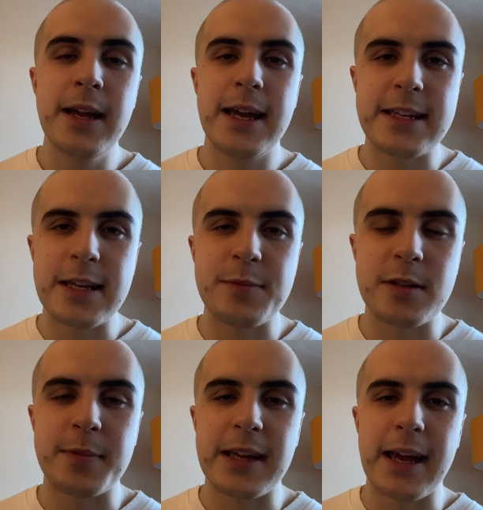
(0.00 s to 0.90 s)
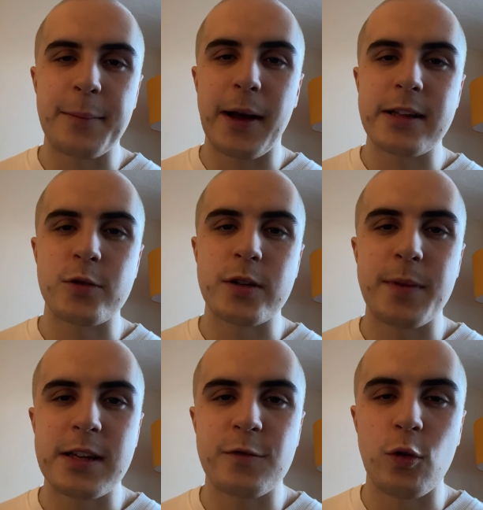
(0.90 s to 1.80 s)
He seems to be getting back to his
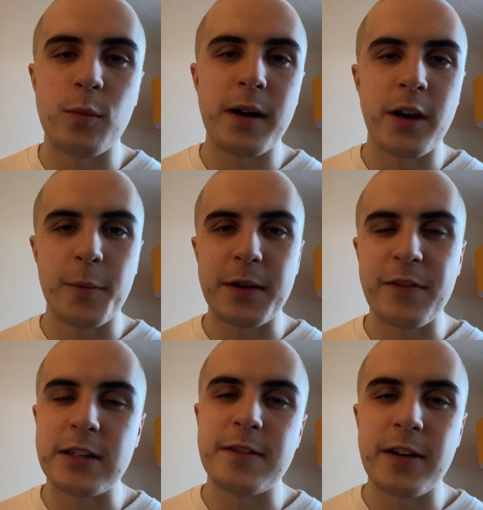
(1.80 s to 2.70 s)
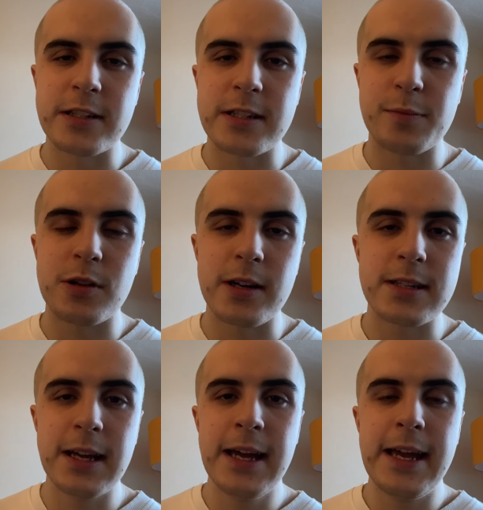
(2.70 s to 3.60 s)
best form, and I'd be very, very surprised
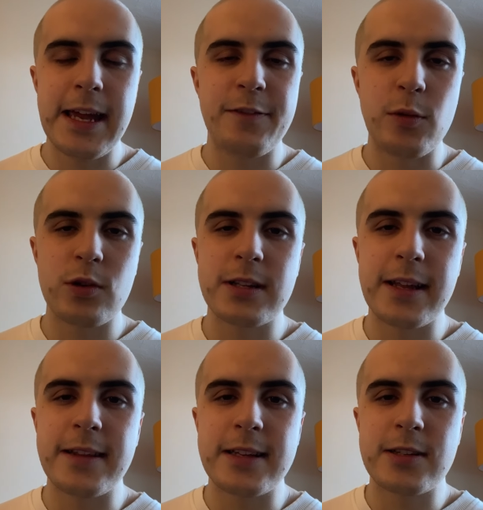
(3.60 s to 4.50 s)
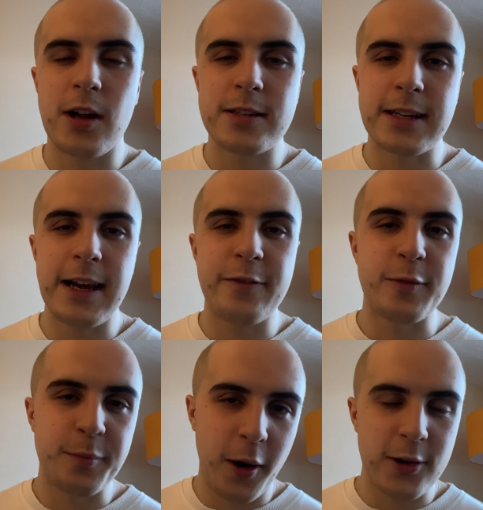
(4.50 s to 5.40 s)
if he wasn't in his starting
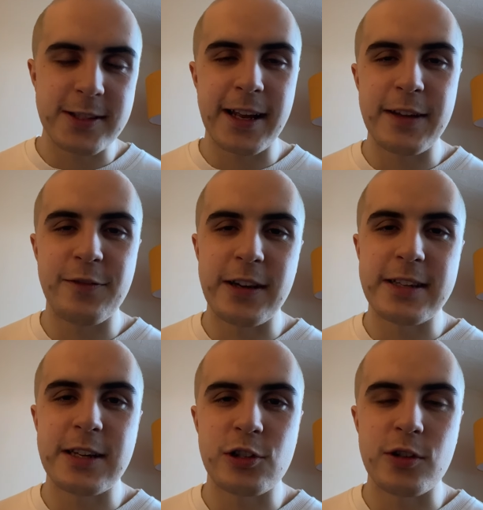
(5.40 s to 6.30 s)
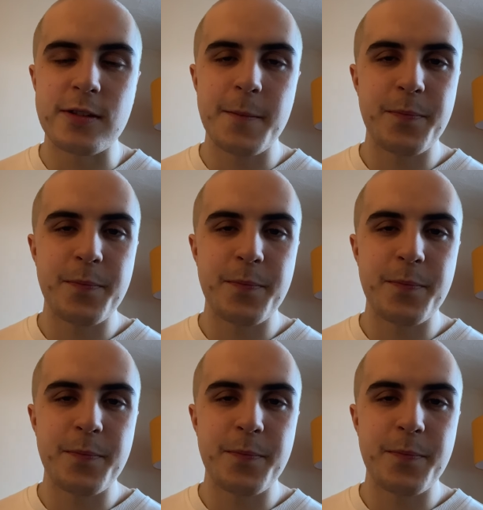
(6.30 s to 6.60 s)
11, barring any fitness issues.